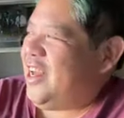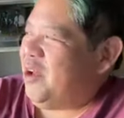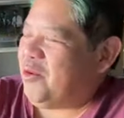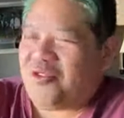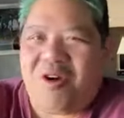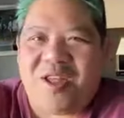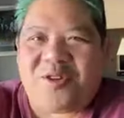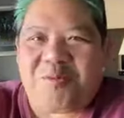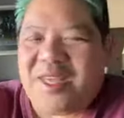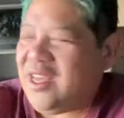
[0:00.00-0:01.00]
I will try
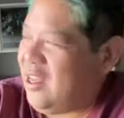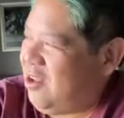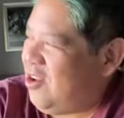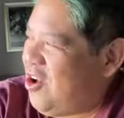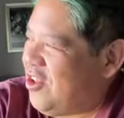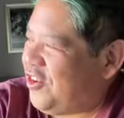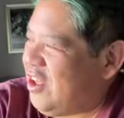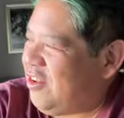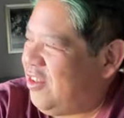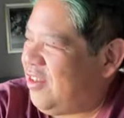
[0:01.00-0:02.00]
to be
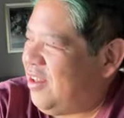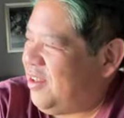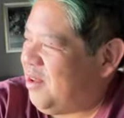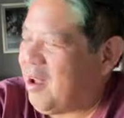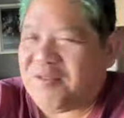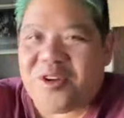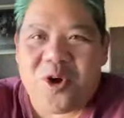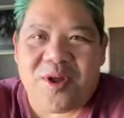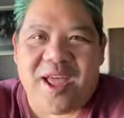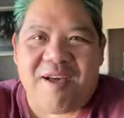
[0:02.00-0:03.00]
conscientious. I have to
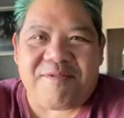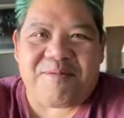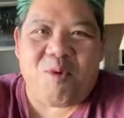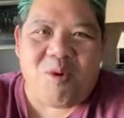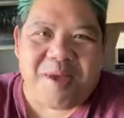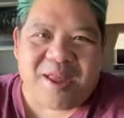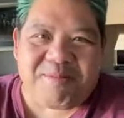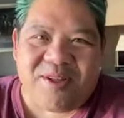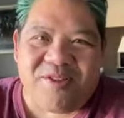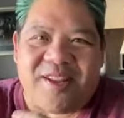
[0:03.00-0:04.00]
go and have more bad
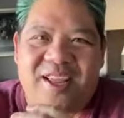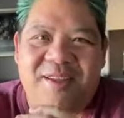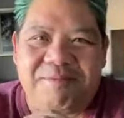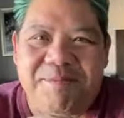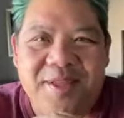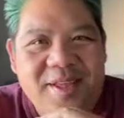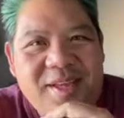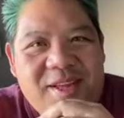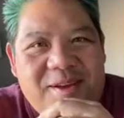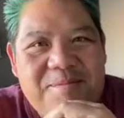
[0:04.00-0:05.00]
meals today.
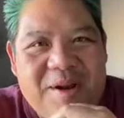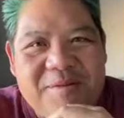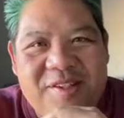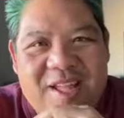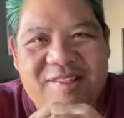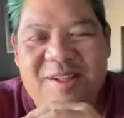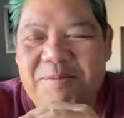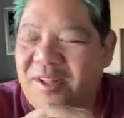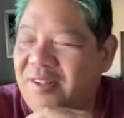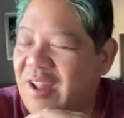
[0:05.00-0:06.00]
Breakfast at
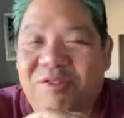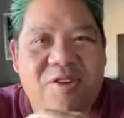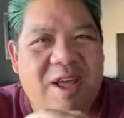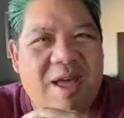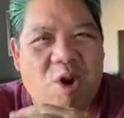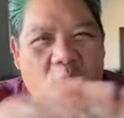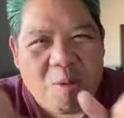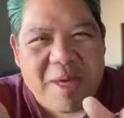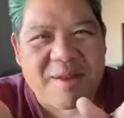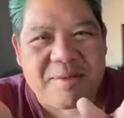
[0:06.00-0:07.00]
Zippy's. Yesterday I had all
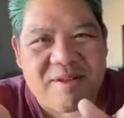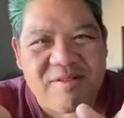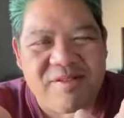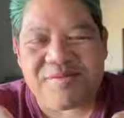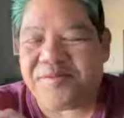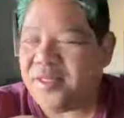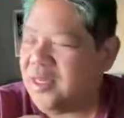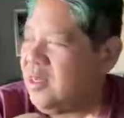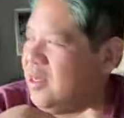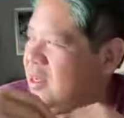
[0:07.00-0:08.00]
bad meals.
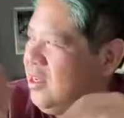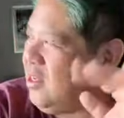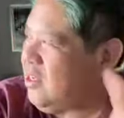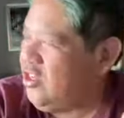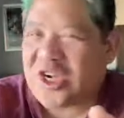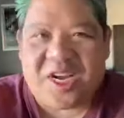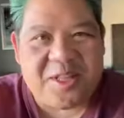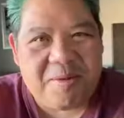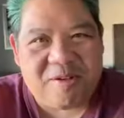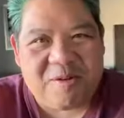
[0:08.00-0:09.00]
Jack
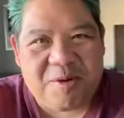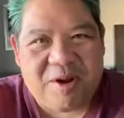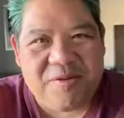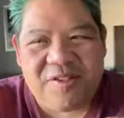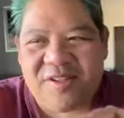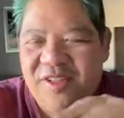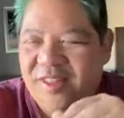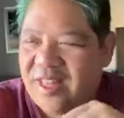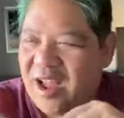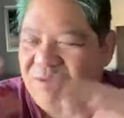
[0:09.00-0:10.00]
in the Box for breakfast.
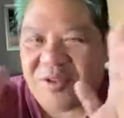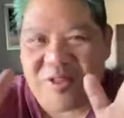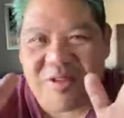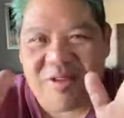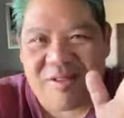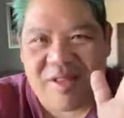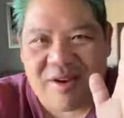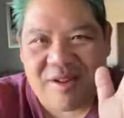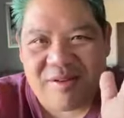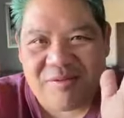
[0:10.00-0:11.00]
Then
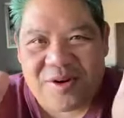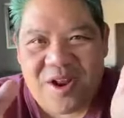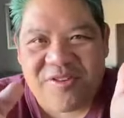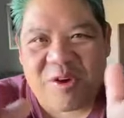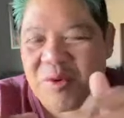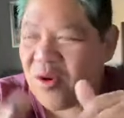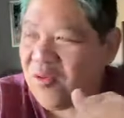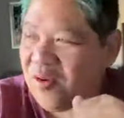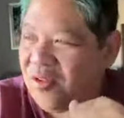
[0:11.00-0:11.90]
for lunch I went over